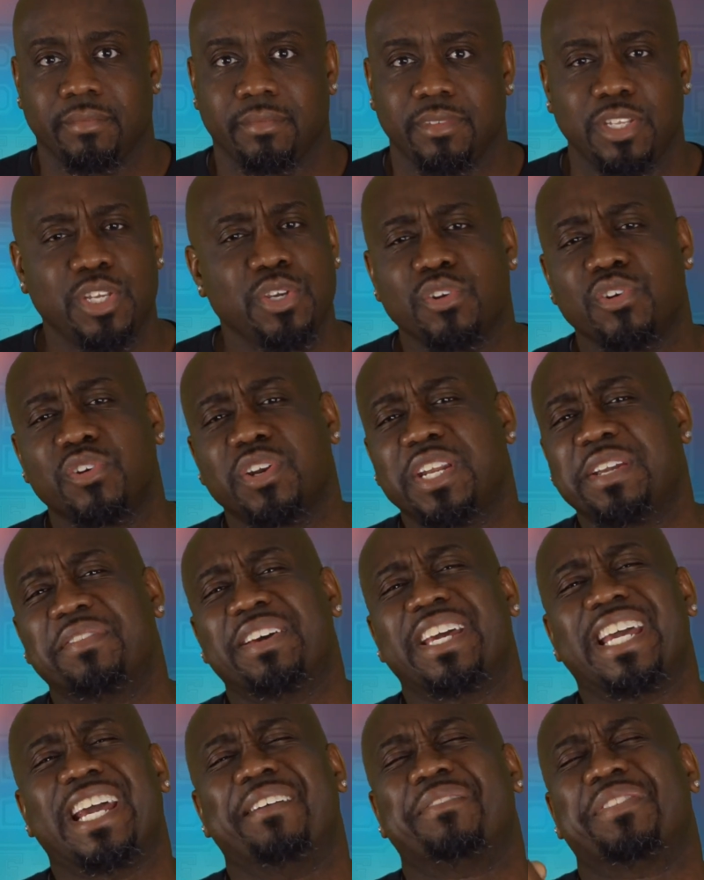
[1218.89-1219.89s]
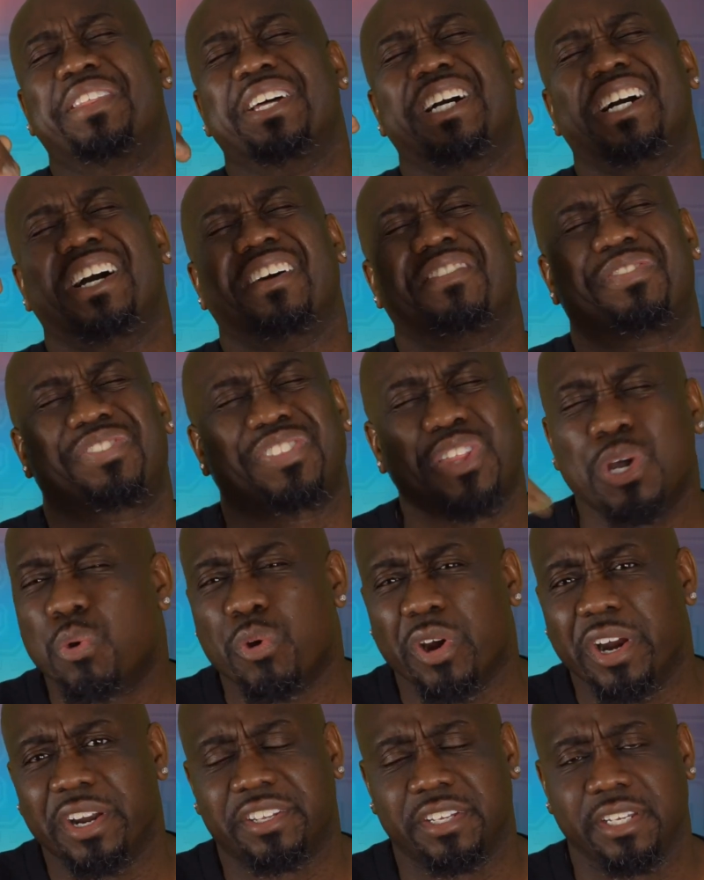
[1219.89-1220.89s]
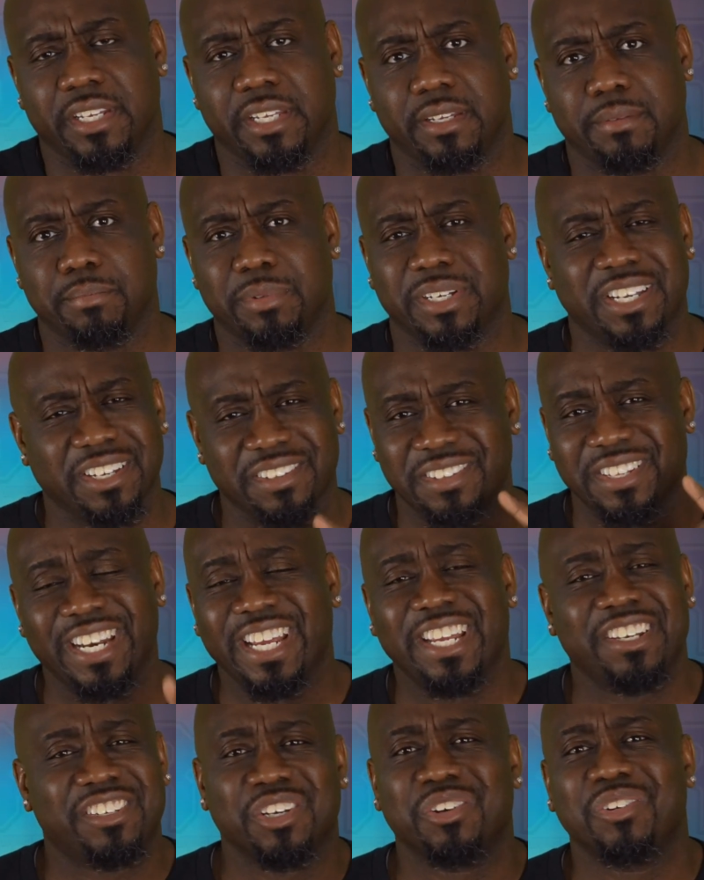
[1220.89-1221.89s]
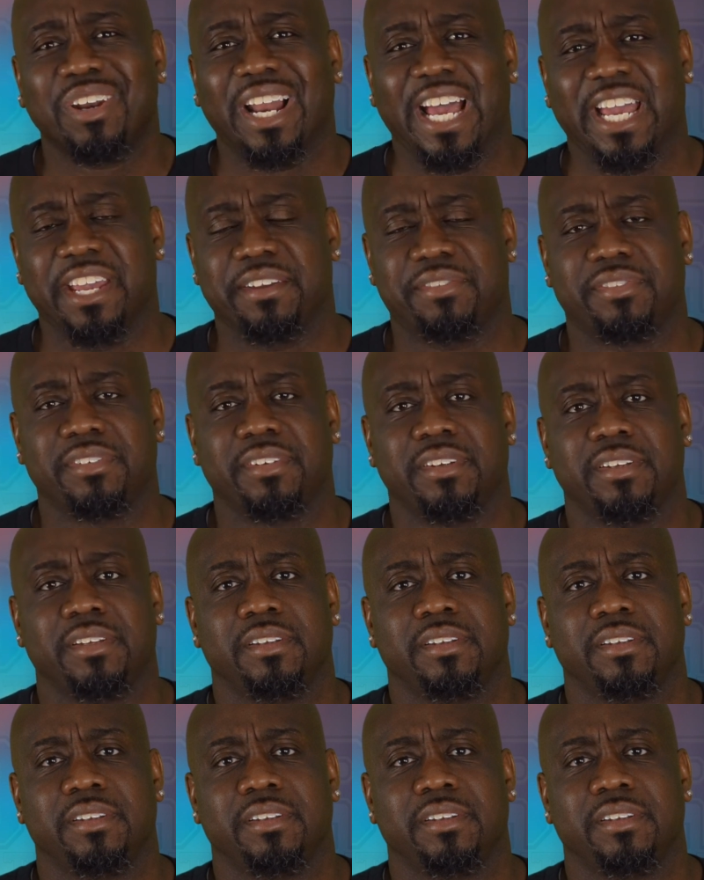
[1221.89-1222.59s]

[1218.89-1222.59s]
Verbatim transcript: You don't even have the authority, because it ain't your life.